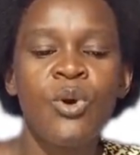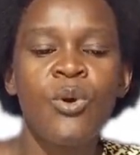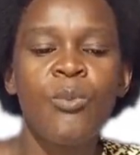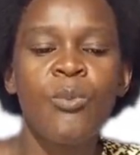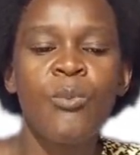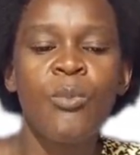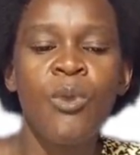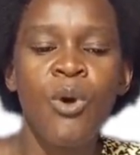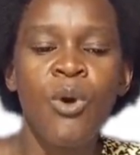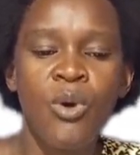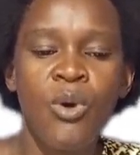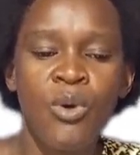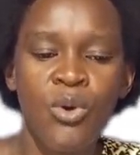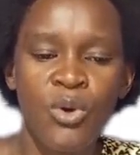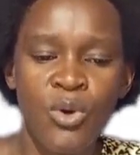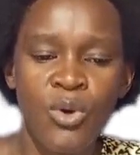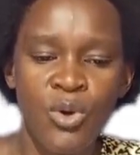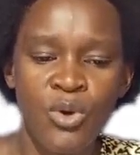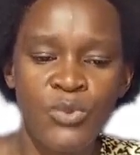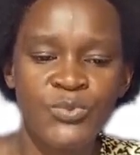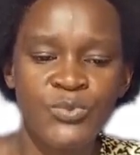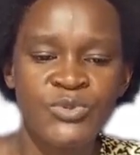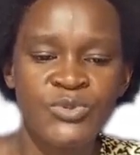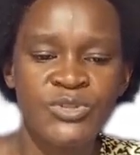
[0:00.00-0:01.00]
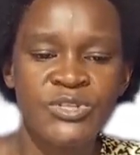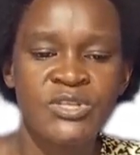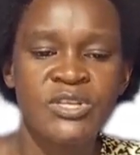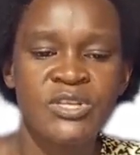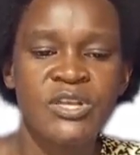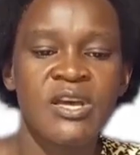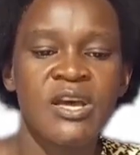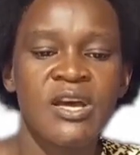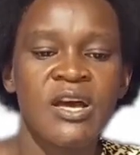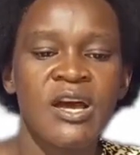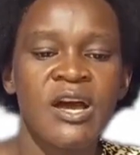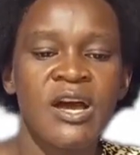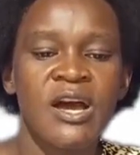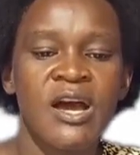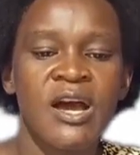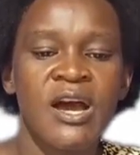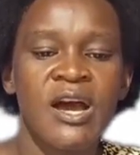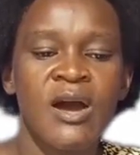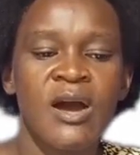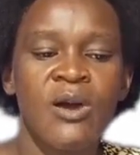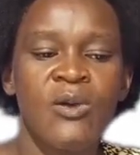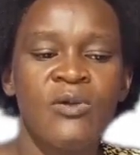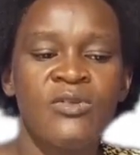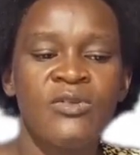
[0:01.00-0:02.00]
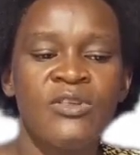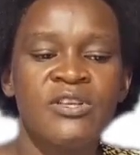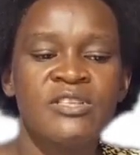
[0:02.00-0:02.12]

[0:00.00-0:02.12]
more crops on